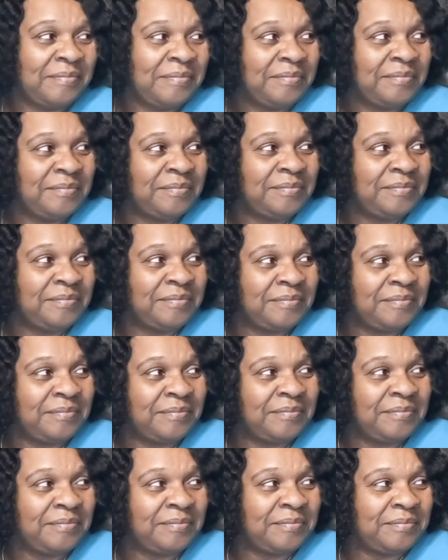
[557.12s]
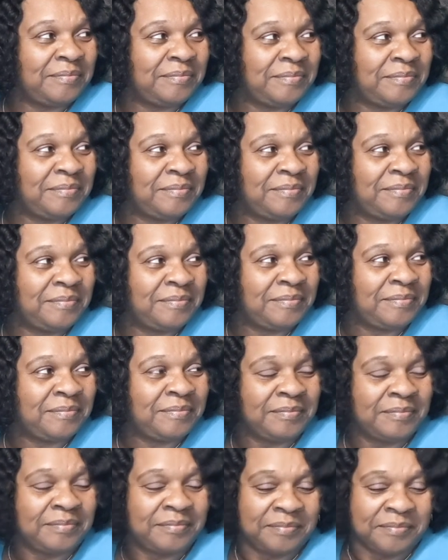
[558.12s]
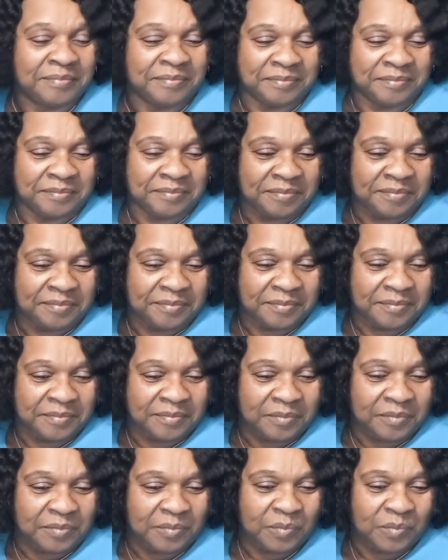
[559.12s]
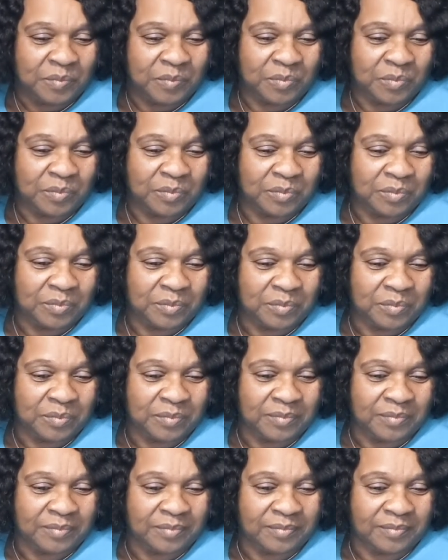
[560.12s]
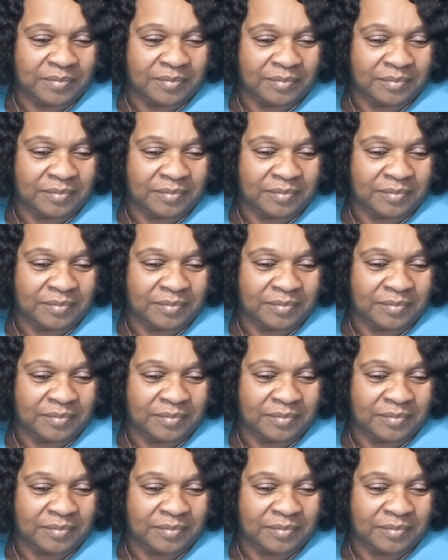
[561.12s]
(silent)